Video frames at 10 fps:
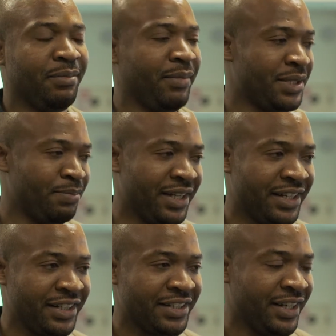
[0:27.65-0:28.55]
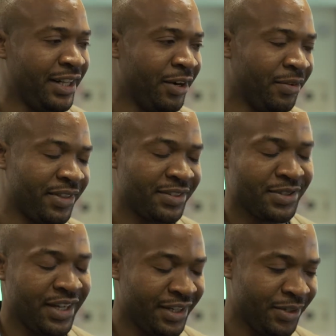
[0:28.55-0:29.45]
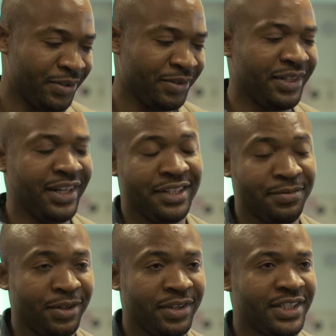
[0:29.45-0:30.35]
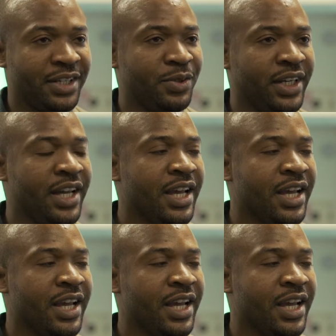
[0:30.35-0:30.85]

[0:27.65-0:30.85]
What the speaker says: mathematics and a lot of things, difficult things actually.